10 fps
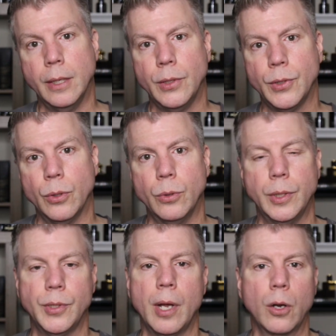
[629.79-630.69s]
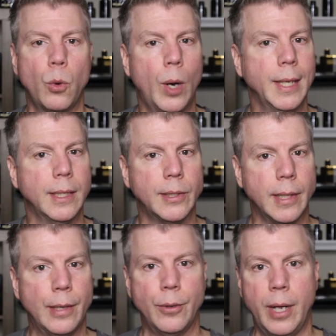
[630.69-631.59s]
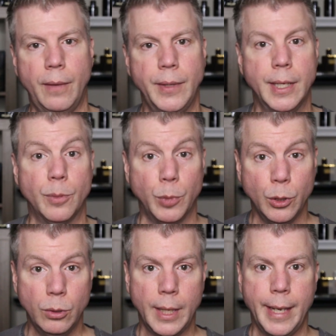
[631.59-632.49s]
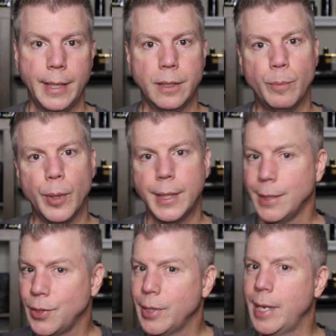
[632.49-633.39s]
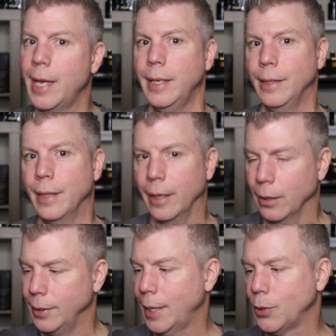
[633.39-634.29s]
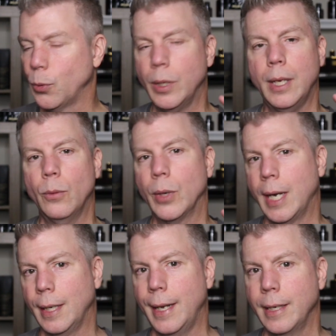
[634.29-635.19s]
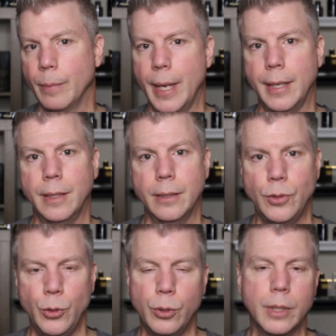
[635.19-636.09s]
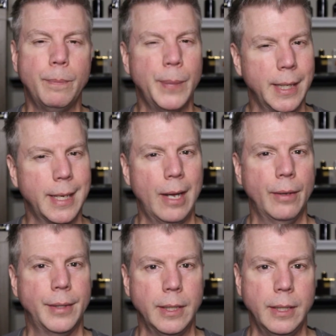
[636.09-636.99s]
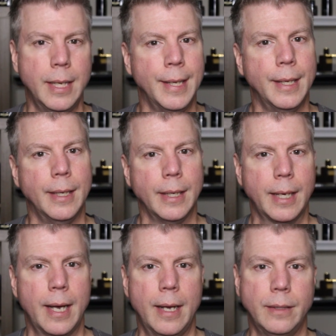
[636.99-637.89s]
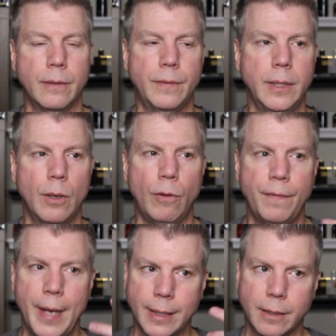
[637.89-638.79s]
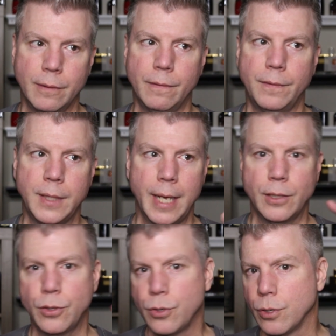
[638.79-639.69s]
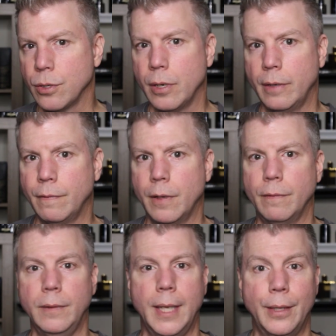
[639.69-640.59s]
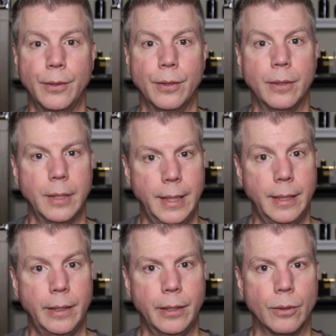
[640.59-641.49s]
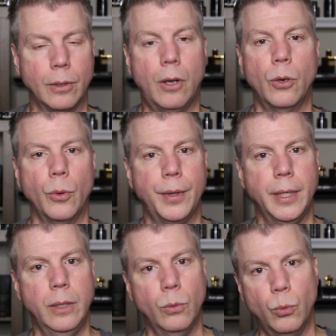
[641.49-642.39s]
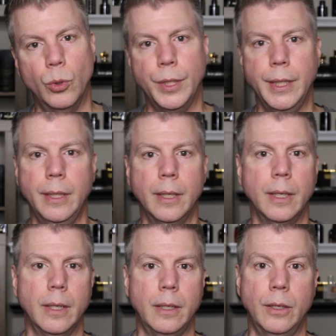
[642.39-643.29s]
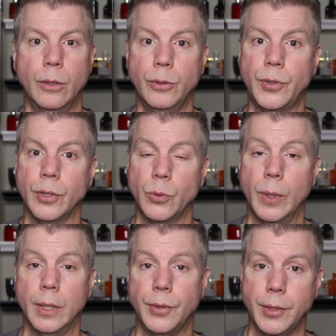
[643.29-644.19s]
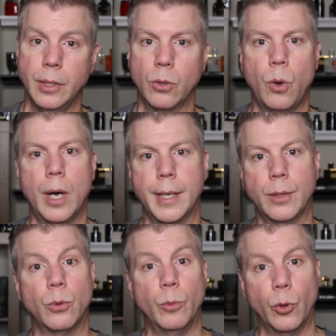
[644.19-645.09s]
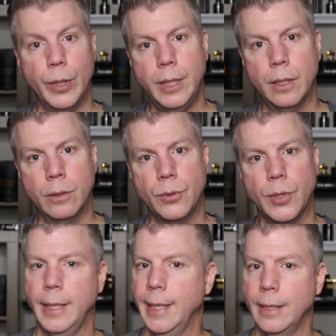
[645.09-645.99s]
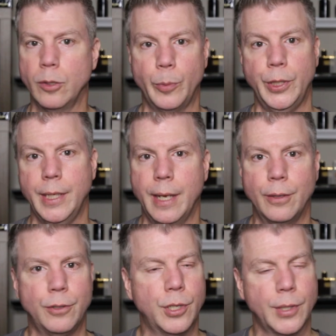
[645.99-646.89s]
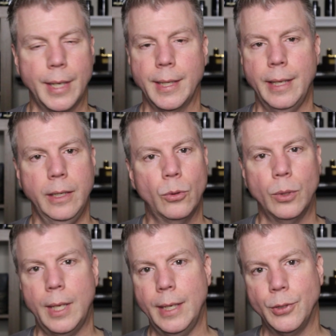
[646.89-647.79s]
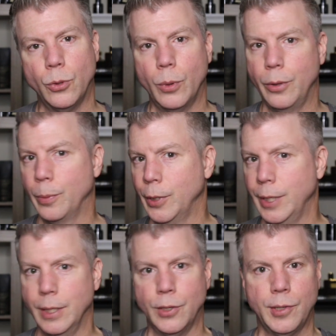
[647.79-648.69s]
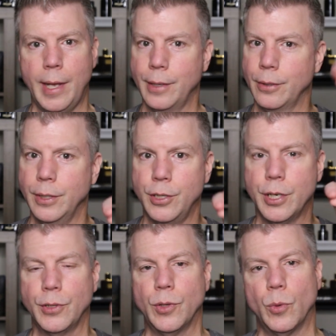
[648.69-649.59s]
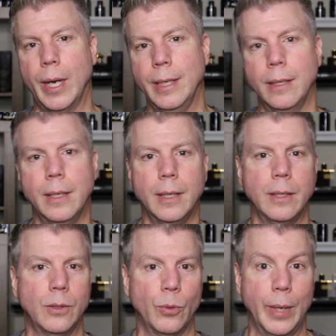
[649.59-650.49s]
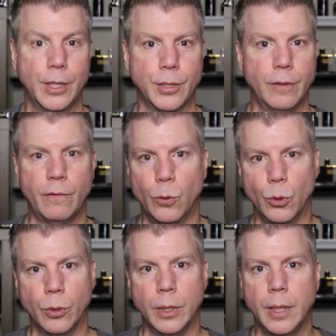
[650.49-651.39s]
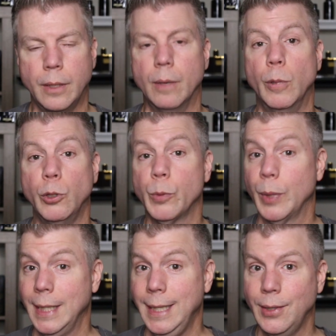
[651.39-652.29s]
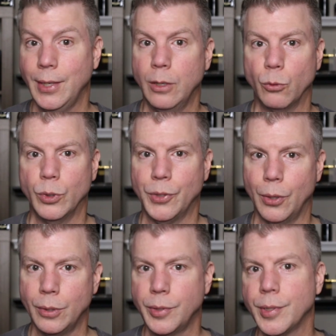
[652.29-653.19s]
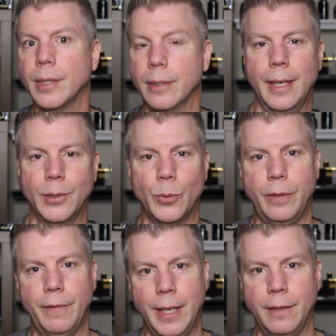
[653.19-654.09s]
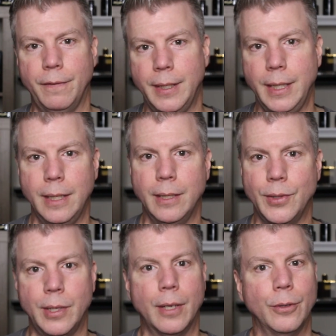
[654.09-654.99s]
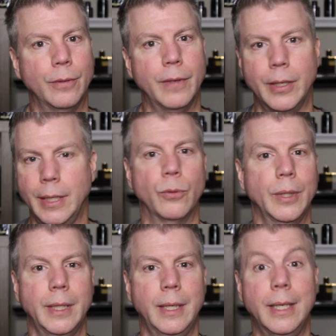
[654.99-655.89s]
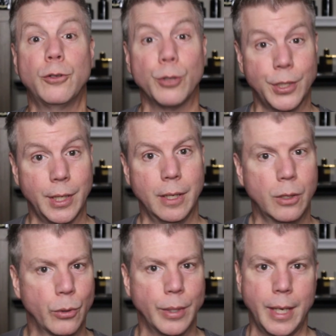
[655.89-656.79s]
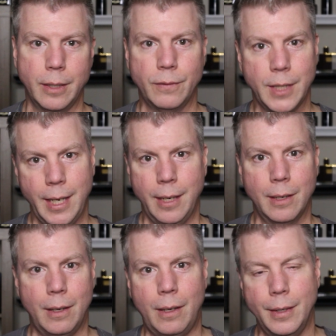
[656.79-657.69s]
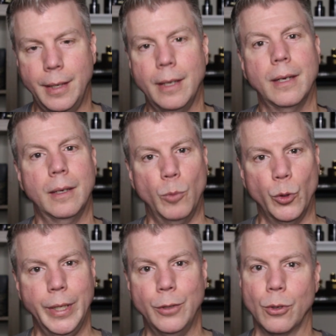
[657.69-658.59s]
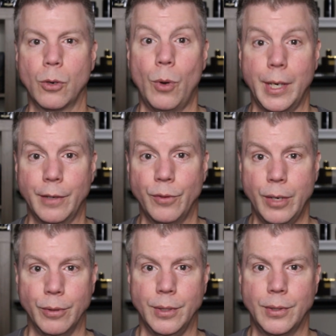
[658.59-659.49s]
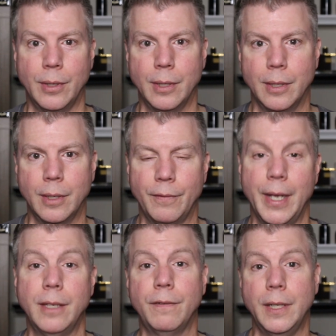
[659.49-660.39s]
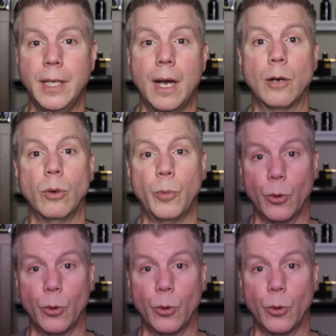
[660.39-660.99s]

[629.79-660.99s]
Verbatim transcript: So it's not quite as leather heavy as Blue Land, but it's getting there. And that's what, what I like about it is you can pick out the kind of the olfactive texture of, of leather in here along with the woody notes as well as the aquatic or marine notes. Again, they're put together just like that equalizer where they're putting the slider in just the right direction for the most pleasing results. That's what Fan di Fendi is, another very really interesting creative take on a marine or aquatic fragrance. Fan di Fendi Acqua